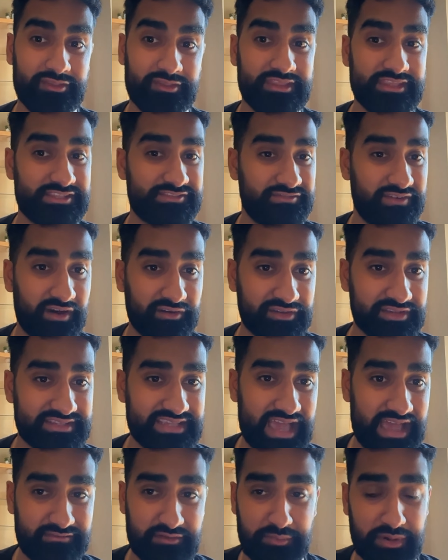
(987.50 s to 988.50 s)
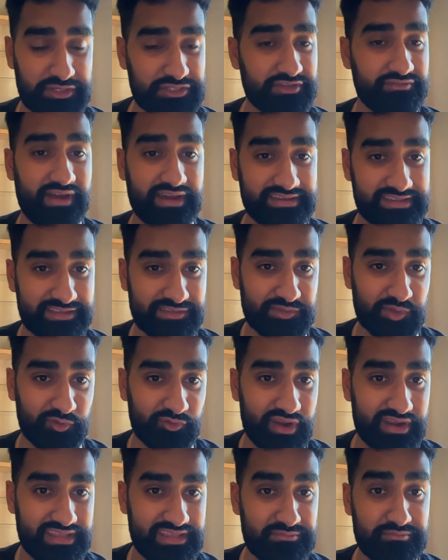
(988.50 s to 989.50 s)
these founders have a bunch of ideas
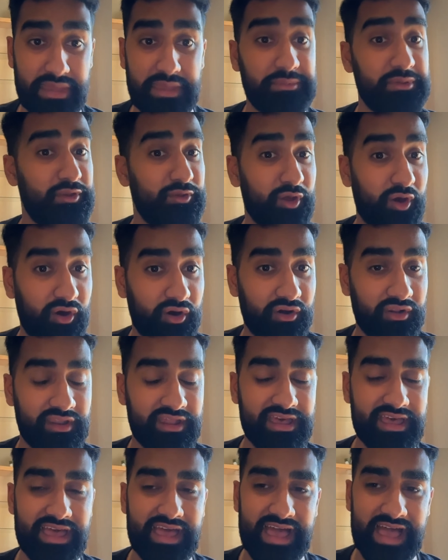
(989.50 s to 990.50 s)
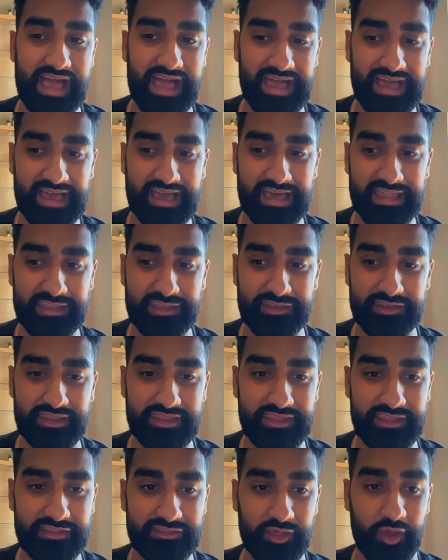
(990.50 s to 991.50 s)
already, maybe not. And
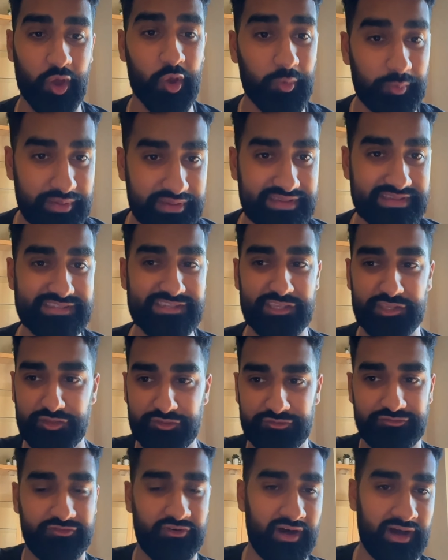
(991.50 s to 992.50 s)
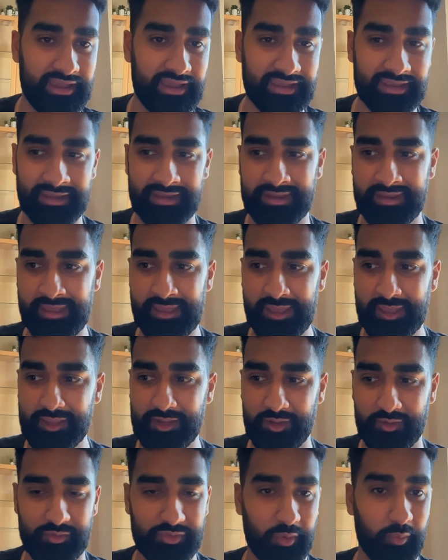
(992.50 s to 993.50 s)
the hope is you find,
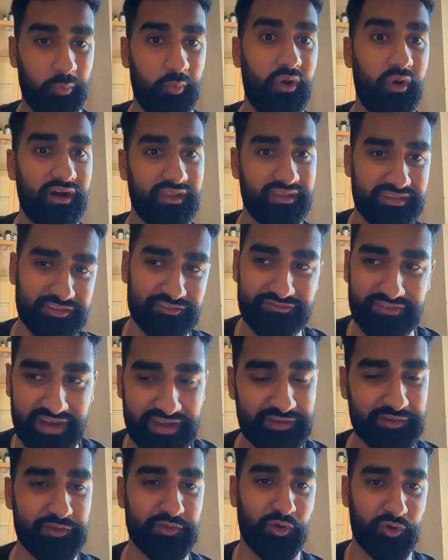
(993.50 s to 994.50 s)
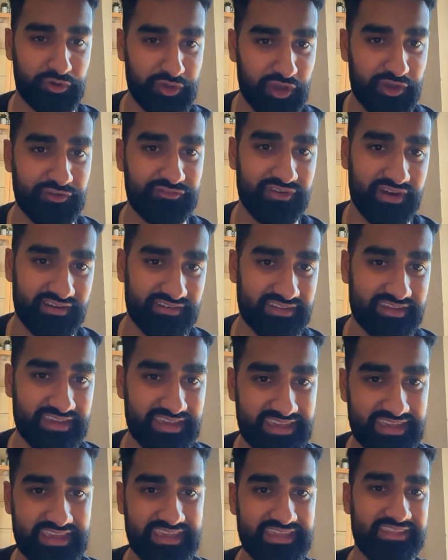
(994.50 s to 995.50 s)
you find your co-founder
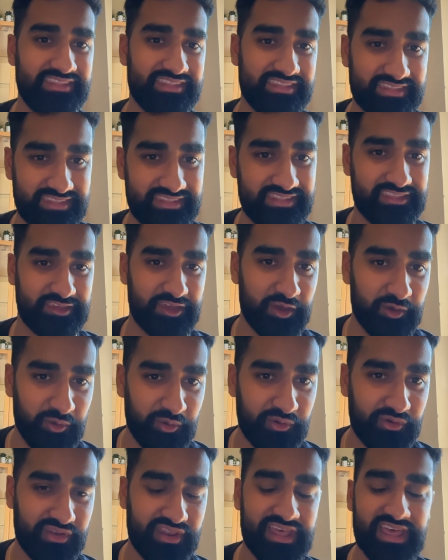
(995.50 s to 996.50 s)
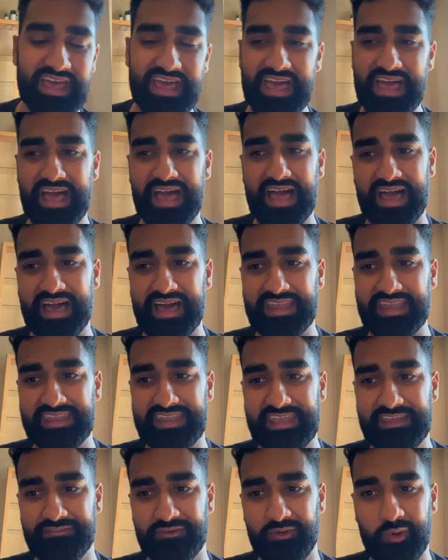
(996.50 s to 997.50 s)
in the cohort, and
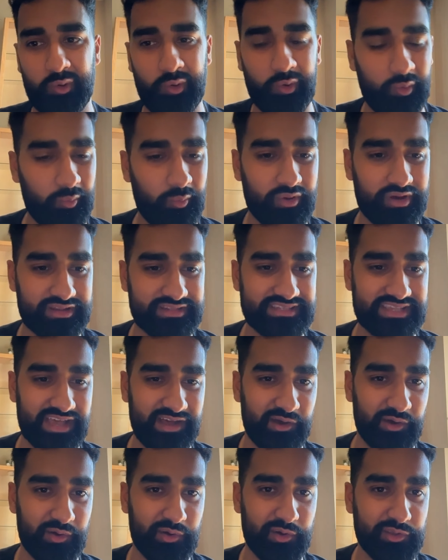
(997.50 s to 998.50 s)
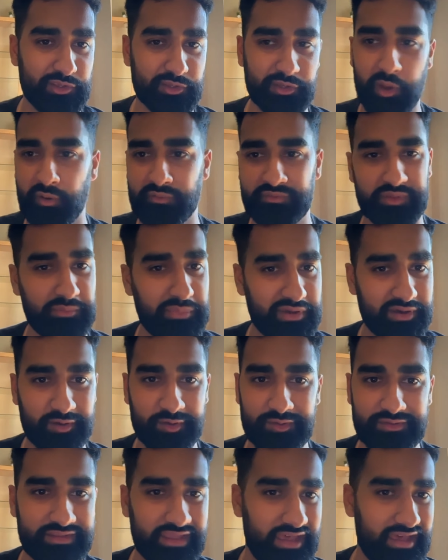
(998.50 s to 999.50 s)
if all works out, you go on to
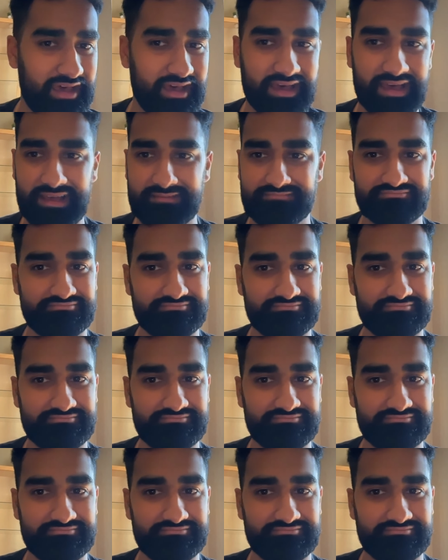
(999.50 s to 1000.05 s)
build a